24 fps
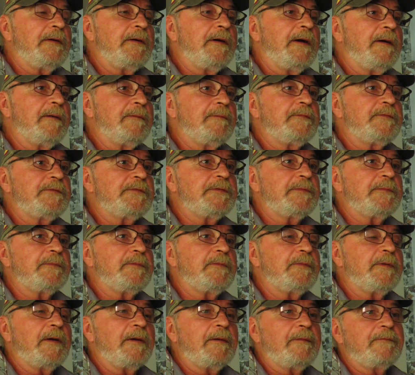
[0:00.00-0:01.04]

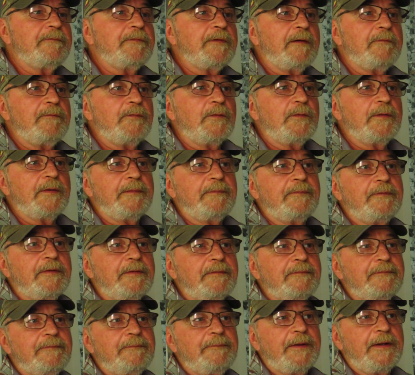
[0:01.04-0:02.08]
I've only
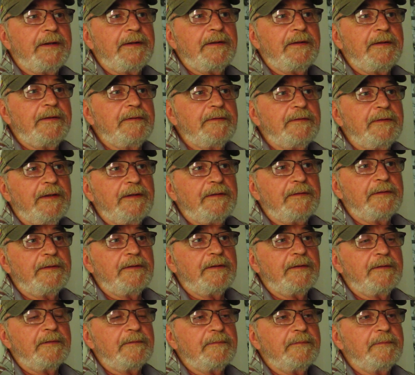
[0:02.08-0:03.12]
been in
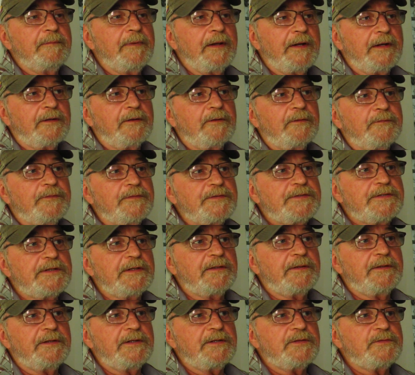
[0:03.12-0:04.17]
the medical
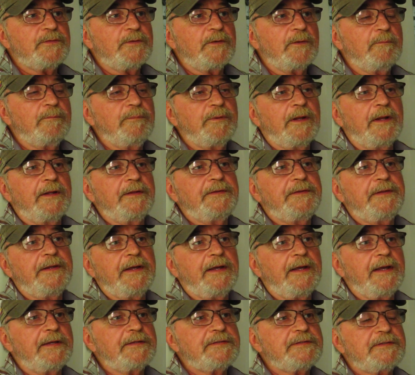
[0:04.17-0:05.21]
facilities for a blood
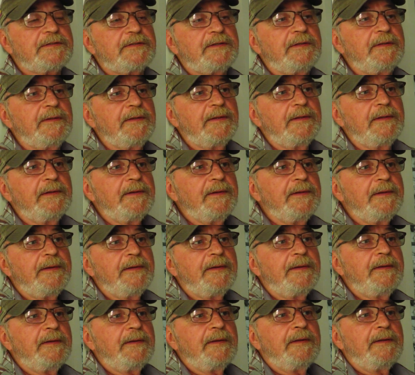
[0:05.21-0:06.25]
test,
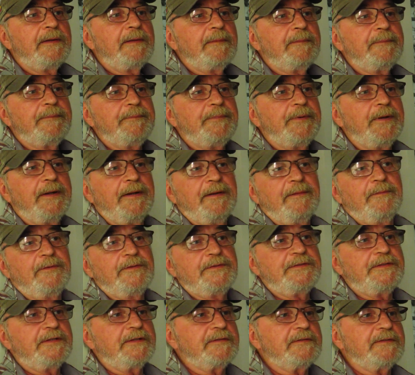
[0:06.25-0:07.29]
but it
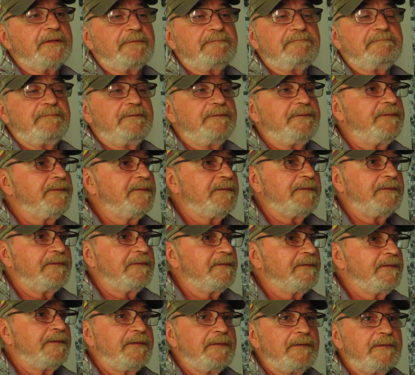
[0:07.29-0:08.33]
was just
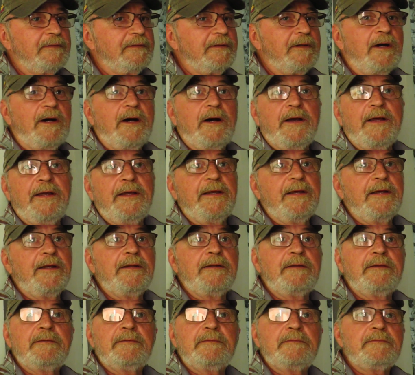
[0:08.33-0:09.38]

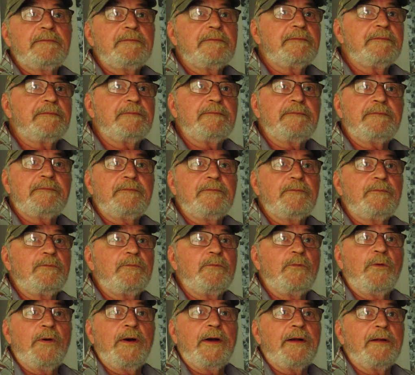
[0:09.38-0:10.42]
high-end,
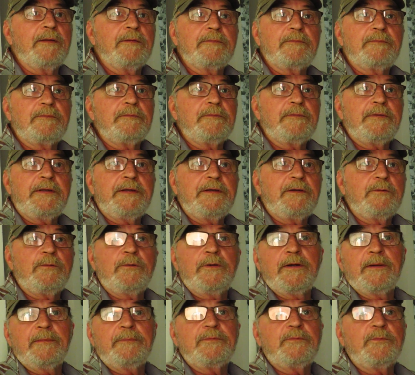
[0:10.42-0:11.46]

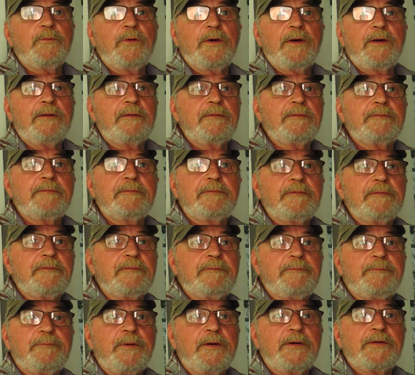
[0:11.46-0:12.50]
well-equipped,
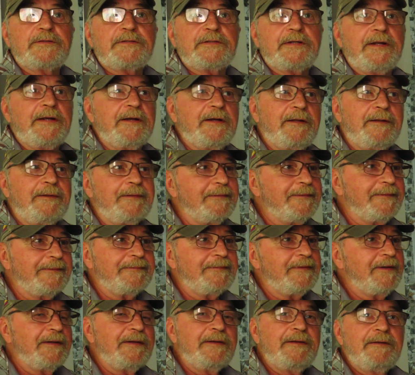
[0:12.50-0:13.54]
personnel,
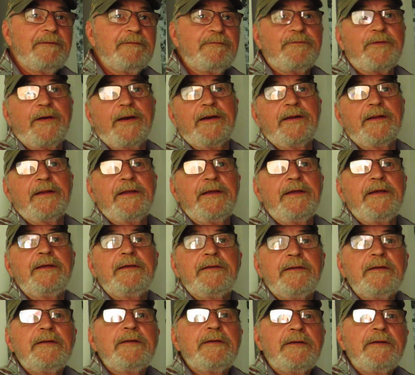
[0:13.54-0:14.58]
friendly.
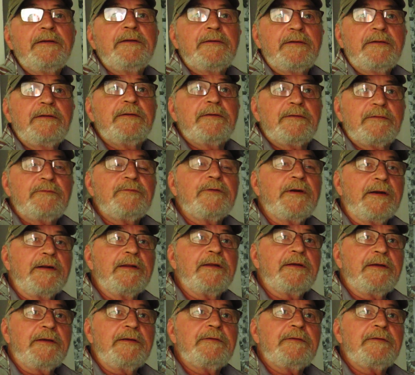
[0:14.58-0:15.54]
Yeah,